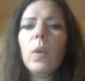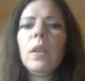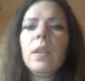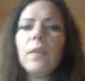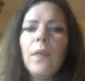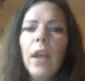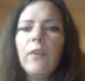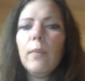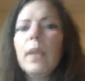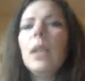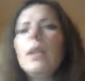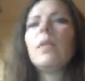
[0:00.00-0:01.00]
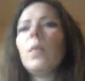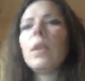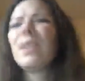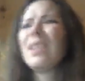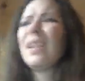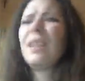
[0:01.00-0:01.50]
One's 5 minutes,
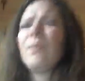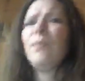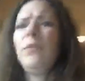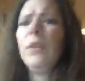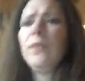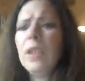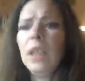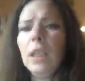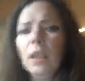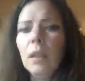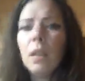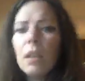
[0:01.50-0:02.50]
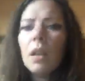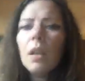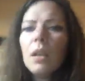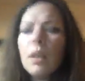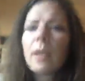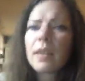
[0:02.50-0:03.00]
one's like 15,
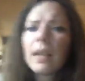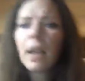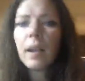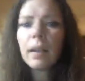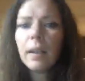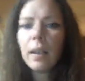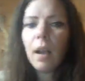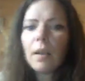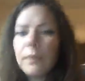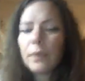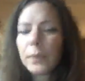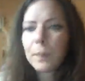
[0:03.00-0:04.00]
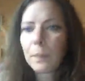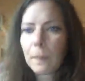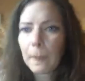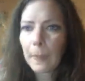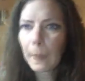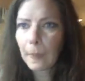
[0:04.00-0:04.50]
so I got cut off.
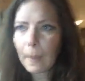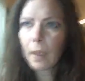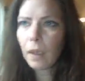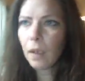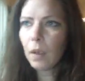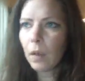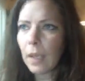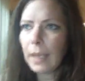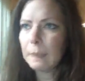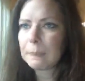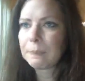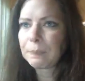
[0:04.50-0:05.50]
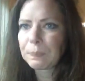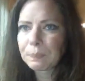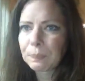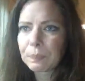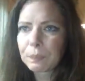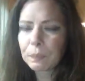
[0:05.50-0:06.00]
Okay,
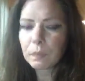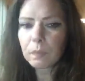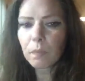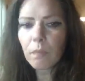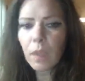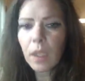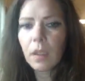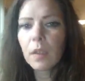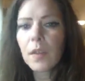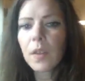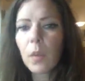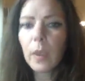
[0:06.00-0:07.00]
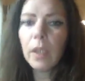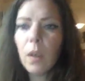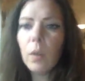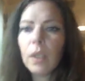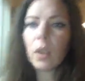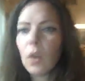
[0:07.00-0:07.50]
so we
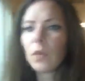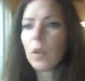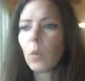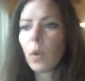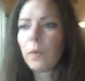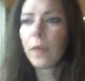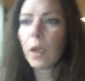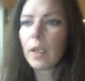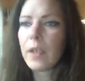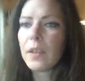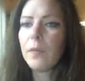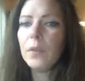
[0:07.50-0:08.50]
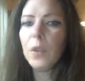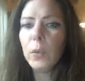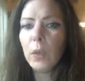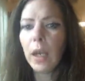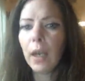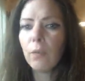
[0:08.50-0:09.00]
know what covert warfare is if
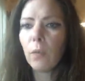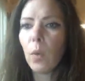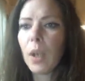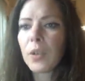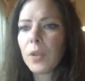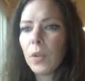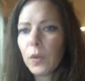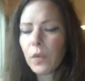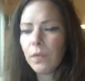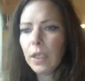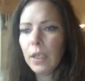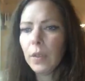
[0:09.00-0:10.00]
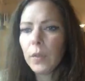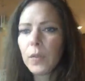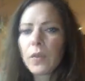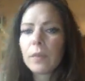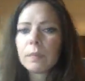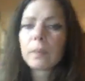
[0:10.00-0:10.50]
you have watched those
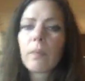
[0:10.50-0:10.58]
videos.